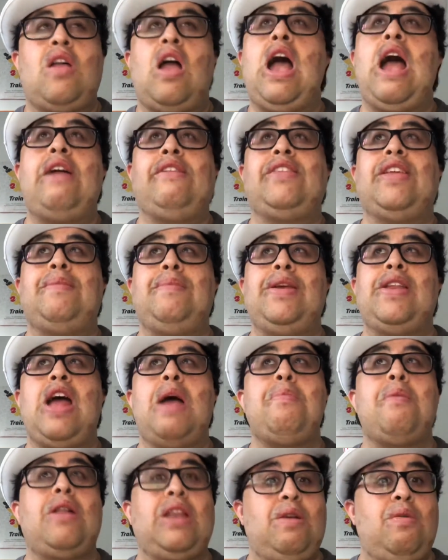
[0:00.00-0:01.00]
I have to admit,
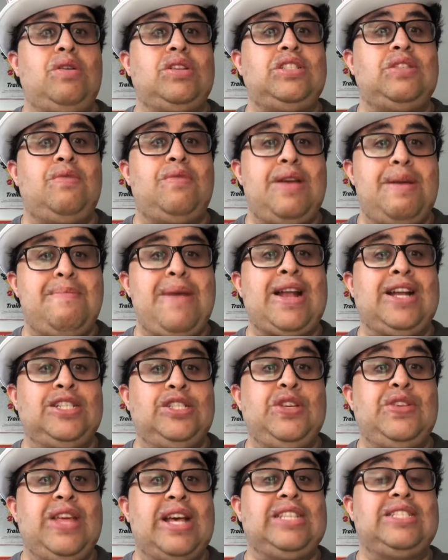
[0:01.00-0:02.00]
I probably watched it back in
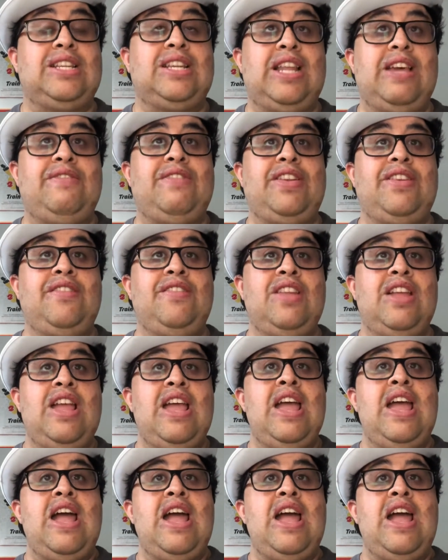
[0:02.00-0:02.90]
2011.